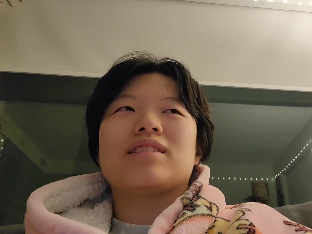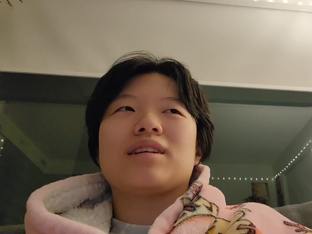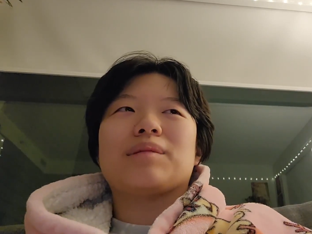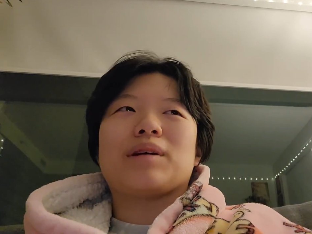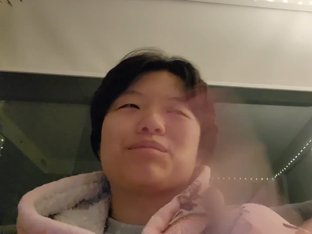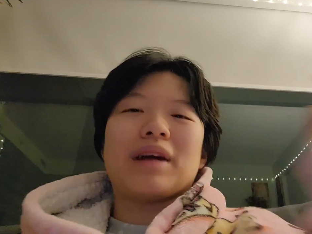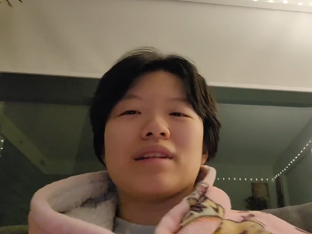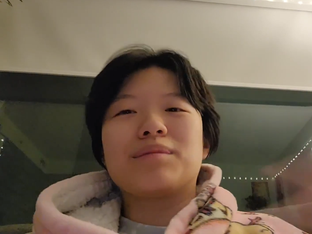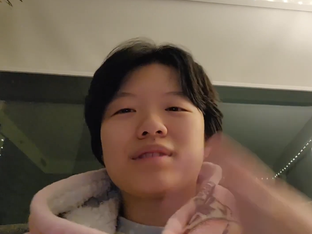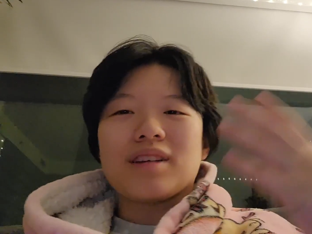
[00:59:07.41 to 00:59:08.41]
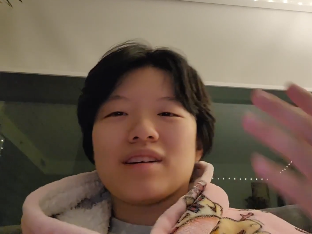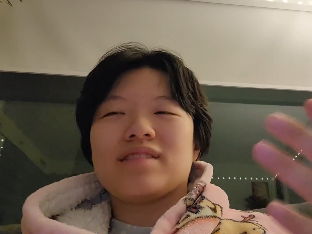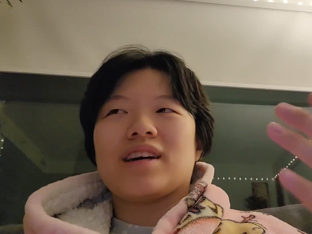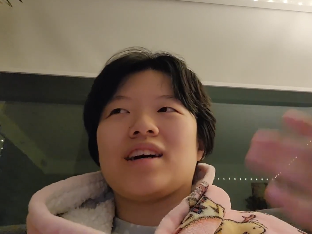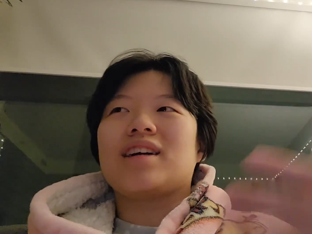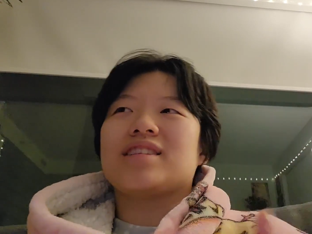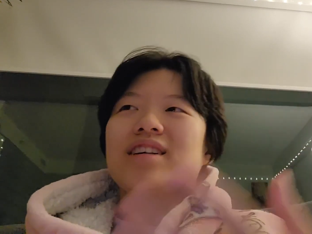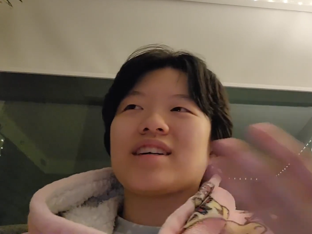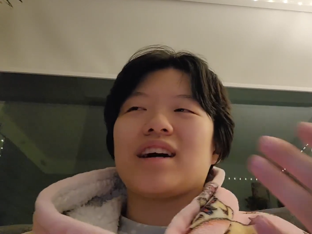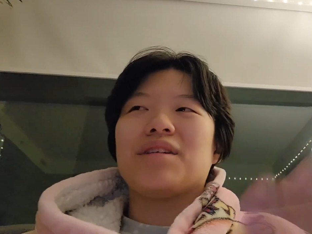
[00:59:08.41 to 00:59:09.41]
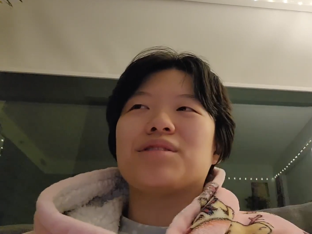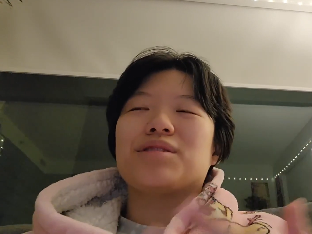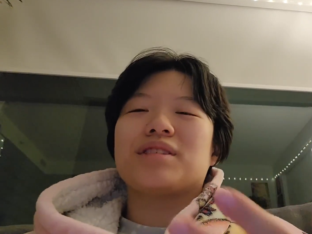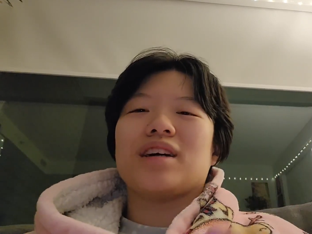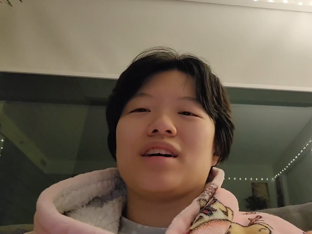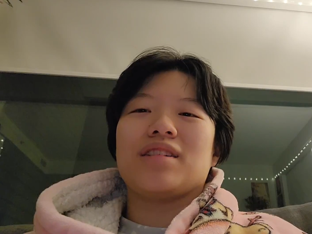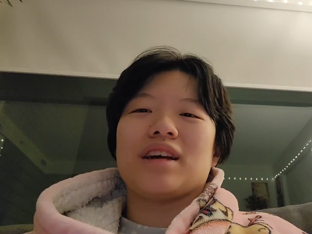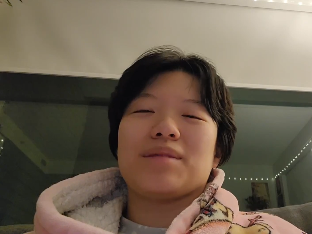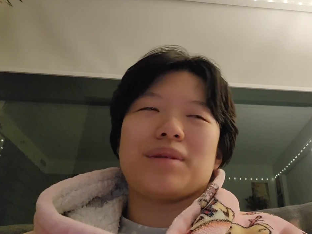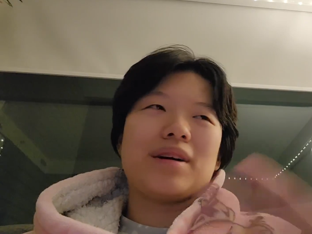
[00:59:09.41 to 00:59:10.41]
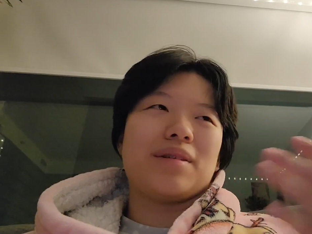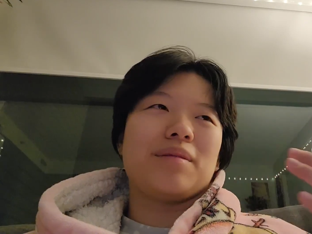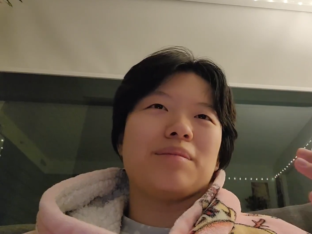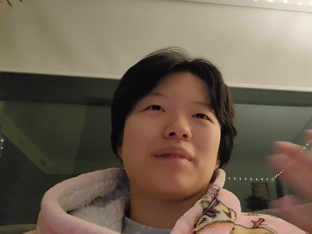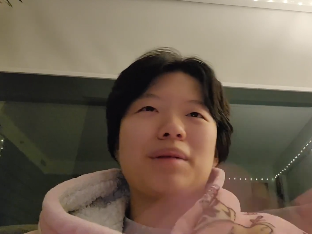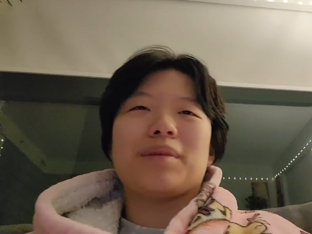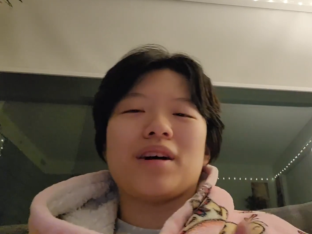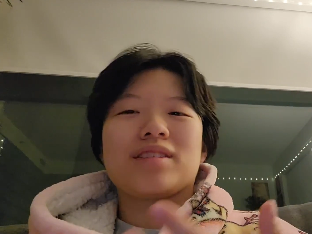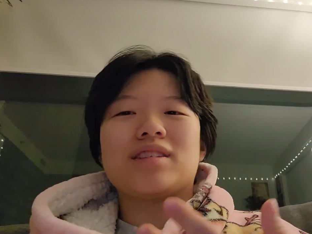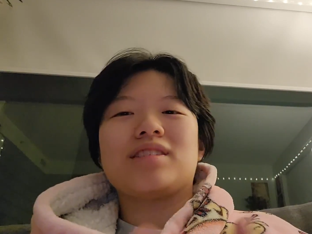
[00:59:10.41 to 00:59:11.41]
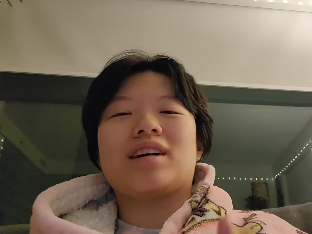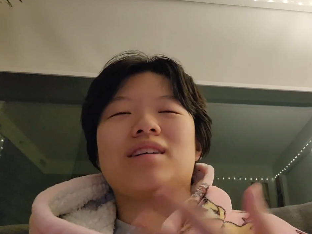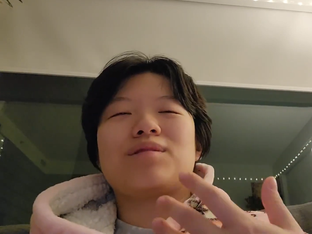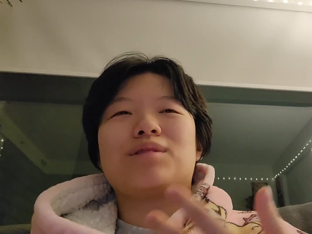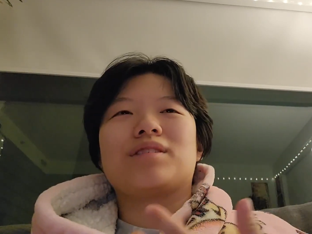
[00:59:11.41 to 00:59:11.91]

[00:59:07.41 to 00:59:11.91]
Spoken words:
some like random stuff that I dug out to sell, like my blind boxes that